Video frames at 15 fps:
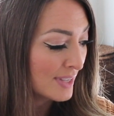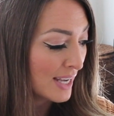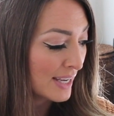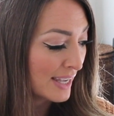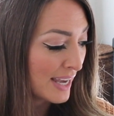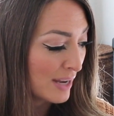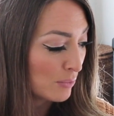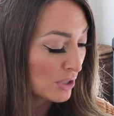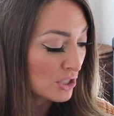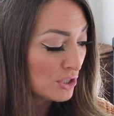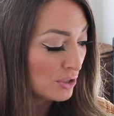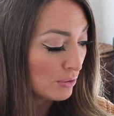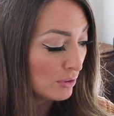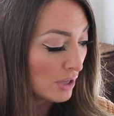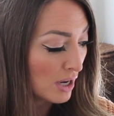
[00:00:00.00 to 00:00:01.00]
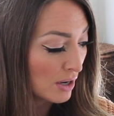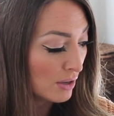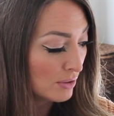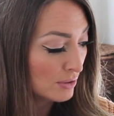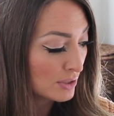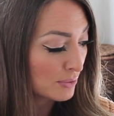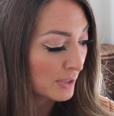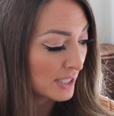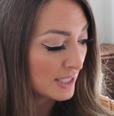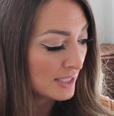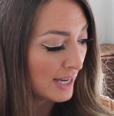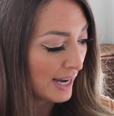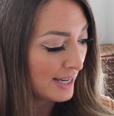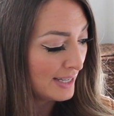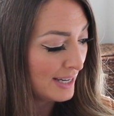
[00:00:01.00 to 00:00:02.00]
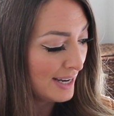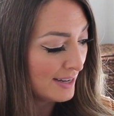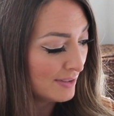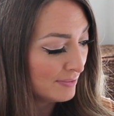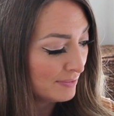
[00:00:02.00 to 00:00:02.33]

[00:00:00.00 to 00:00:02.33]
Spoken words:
Again, we're too low, so we're going to tighten it.